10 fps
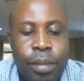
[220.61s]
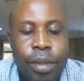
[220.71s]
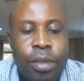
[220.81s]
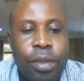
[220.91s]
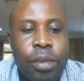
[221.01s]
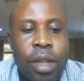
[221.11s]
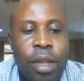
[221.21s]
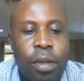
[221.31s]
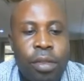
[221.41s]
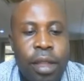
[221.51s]
So we
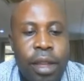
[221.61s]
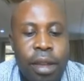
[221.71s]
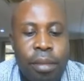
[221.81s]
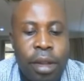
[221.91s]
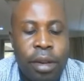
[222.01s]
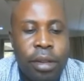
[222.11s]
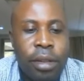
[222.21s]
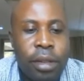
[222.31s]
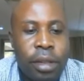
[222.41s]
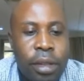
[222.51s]
use the command
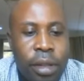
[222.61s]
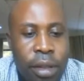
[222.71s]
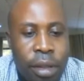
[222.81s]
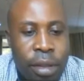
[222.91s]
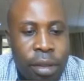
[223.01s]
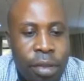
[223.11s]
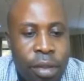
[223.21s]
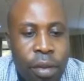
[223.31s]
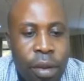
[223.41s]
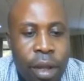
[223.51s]

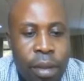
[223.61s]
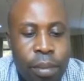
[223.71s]
describe